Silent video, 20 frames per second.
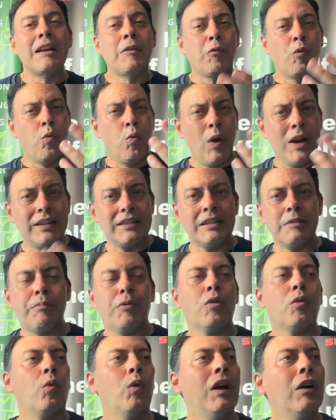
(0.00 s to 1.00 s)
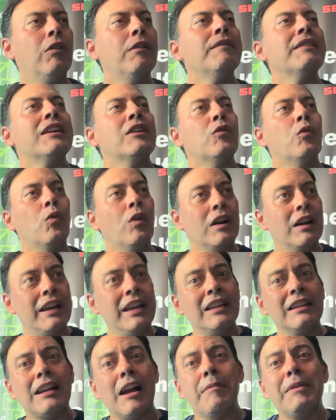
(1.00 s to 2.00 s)
When is it important? Well,
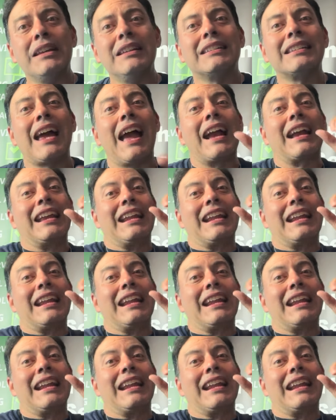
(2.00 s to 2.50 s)
incoming attack,